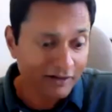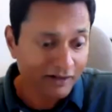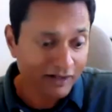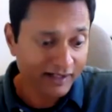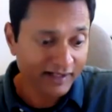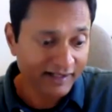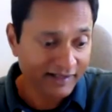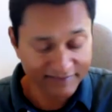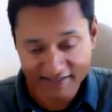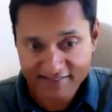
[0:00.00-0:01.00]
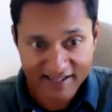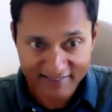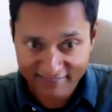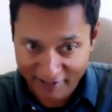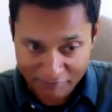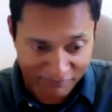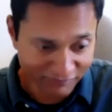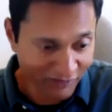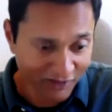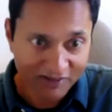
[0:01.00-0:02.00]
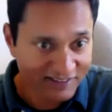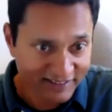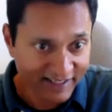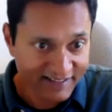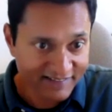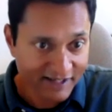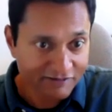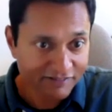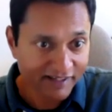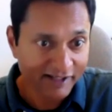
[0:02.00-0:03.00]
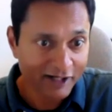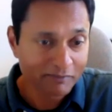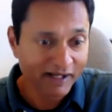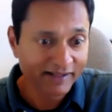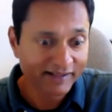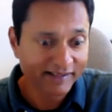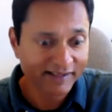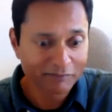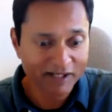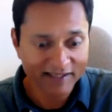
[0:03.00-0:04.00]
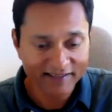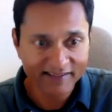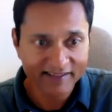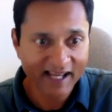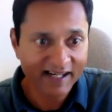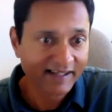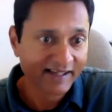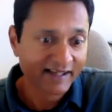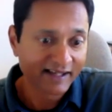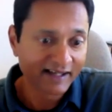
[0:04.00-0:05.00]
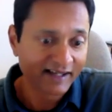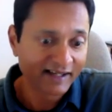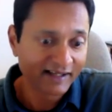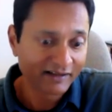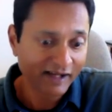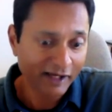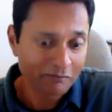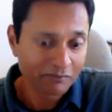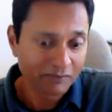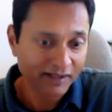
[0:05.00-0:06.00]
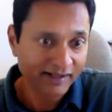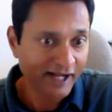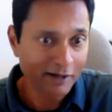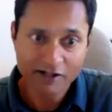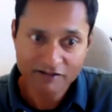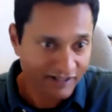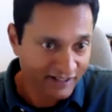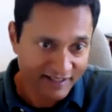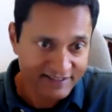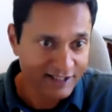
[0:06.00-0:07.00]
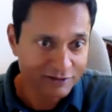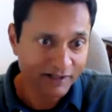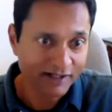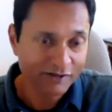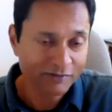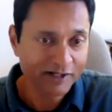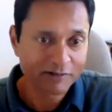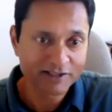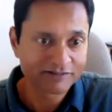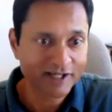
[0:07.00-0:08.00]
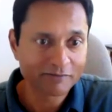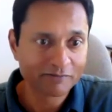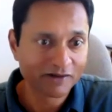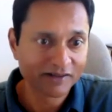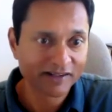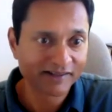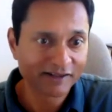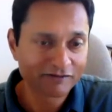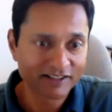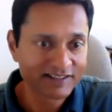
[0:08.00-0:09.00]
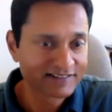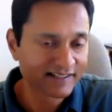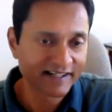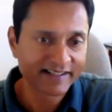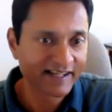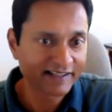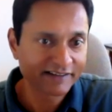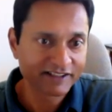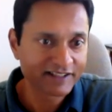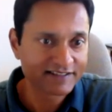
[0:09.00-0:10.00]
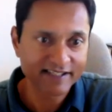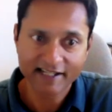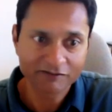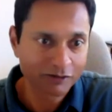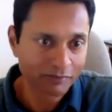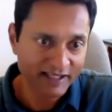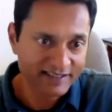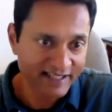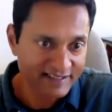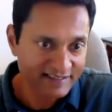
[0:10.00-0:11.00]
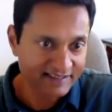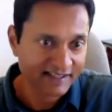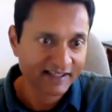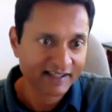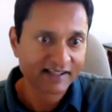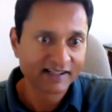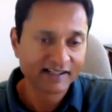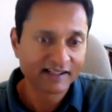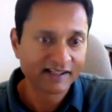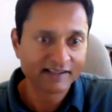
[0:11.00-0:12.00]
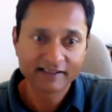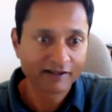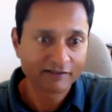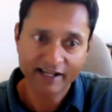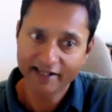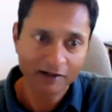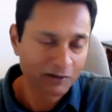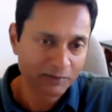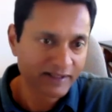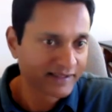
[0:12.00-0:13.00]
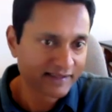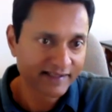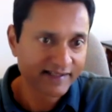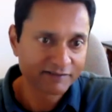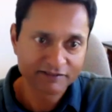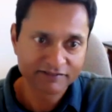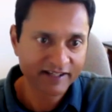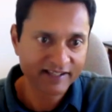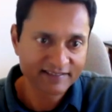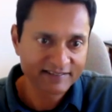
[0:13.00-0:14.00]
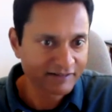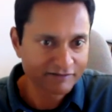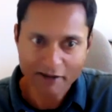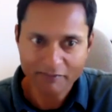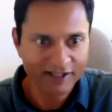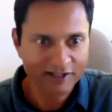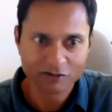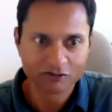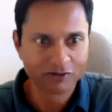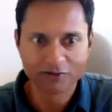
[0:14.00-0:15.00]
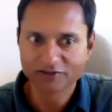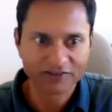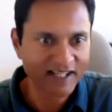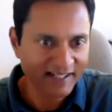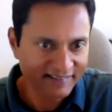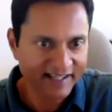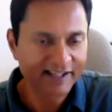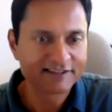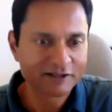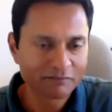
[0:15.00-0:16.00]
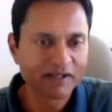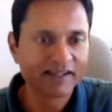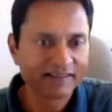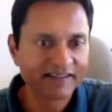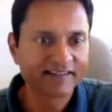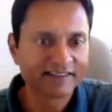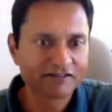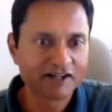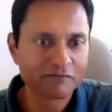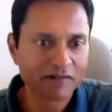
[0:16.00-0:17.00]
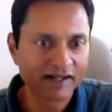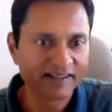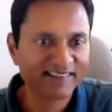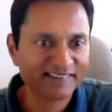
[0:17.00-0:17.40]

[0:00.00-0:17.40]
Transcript: look, uh, these days it's, I'm following all this cricket stuff. Uh, but uh, but other than that, uh, I'm uh, I'm into fitness. I spend spend a bunch of time on on fitness related activities. I love to play chess. Mm-hmm. Love hanging out with with friends and family and so forth. So that that ends up being the the fun part.